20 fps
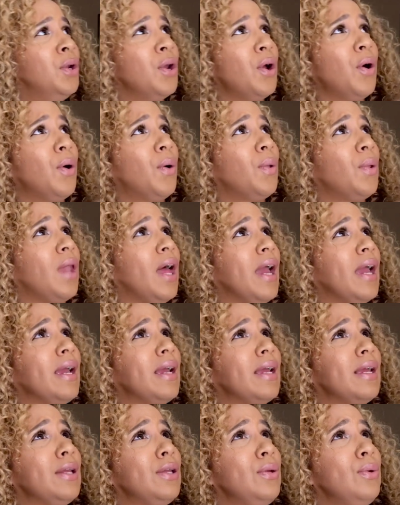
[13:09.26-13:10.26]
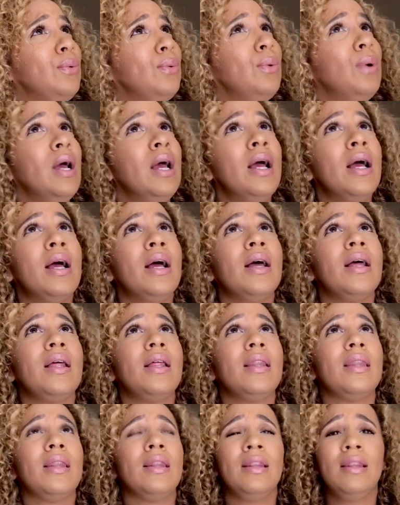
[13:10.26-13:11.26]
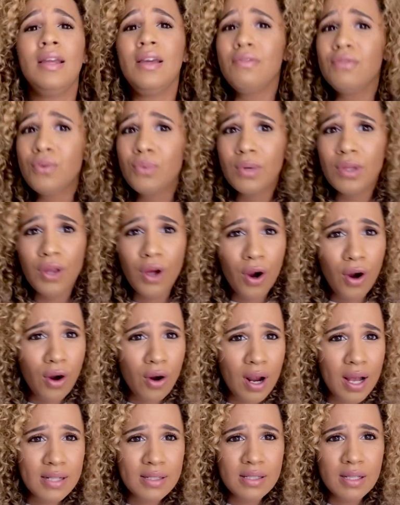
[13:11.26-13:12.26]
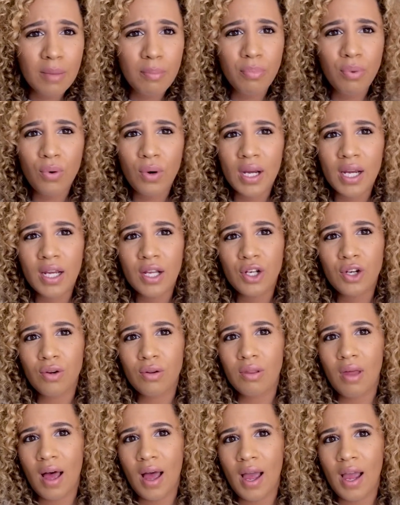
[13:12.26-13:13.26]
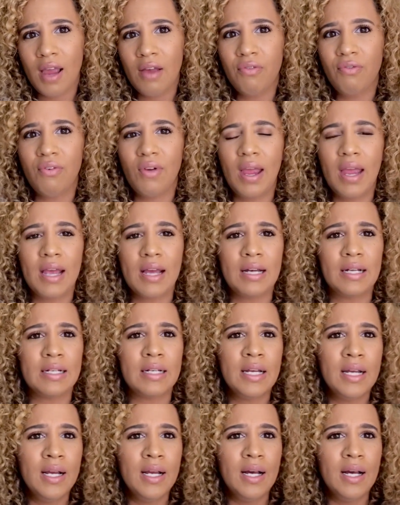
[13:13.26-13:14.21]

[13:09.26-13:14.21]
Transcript: know, like you lived with her at some point in your life, and